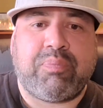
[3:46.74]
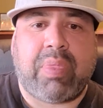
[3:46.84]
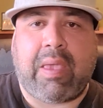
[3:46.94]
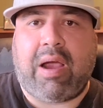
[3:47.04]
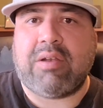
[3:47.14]

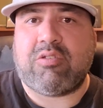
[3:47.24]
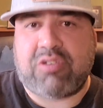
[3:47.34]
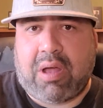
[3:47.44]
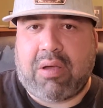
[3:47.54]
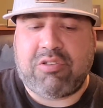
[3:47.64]
All right, so
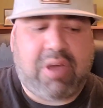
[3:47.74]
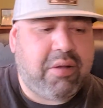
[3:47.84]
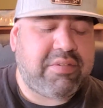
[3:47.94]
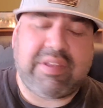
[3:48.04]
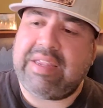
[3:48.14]
shout
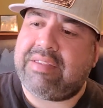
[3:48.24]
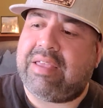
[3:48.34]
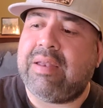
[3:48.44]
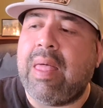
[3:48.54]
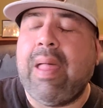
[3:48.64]
out to
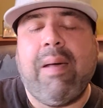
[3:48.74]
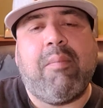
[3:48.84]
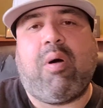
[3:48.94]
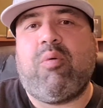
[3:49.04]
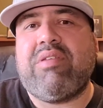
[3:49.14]
LinkedIn.
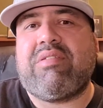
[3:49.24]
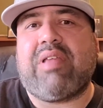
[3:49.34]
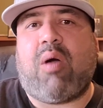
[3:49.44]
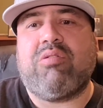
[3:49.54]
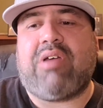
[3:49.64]
Well,
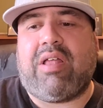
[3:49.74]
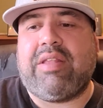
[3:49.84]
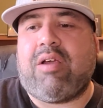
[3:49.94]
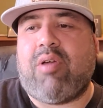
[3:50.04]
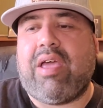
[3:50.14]
recently I was on
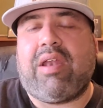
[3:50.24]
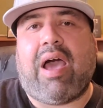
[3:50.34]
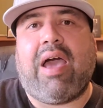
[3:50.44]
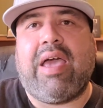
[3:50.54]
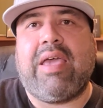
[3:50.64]
there and
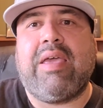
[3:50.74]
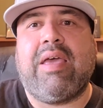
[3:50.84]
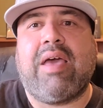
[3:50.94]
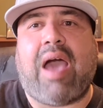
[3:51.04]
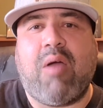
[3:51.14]
I
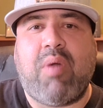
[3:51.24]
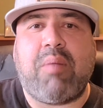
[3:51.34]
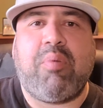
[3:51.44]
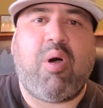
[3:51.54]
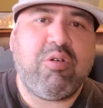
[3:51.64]
read
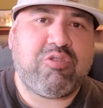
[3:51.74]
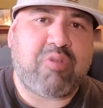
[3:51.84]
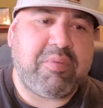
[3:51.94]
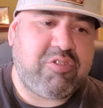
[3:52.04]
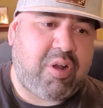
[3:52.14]
a post
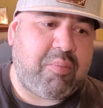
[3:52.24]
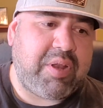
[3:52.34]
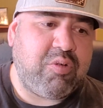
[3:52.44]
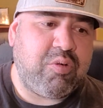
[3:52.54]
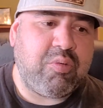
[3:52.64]
from a
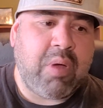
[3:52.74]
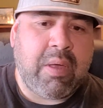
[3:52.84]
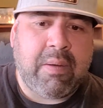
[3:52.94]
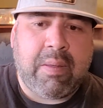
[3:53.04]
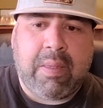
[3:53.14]
gentleman
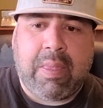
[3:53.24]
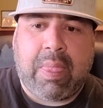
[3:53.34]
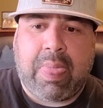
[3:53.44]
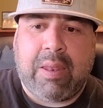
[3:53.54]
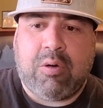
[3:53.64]

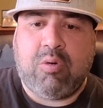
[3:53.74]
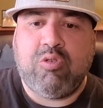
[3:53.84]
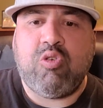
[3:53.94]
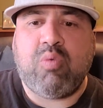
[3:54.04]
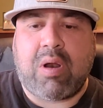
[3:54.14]
who
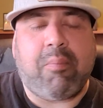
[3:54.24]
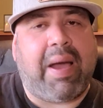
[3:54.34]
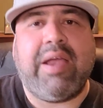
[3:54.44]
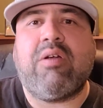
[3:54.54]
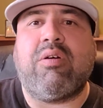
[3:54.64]
knew one of
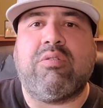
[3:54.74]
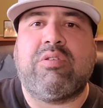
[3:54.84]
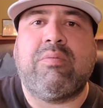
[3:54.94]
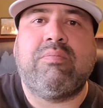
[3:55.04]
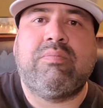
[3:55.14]
my heroes.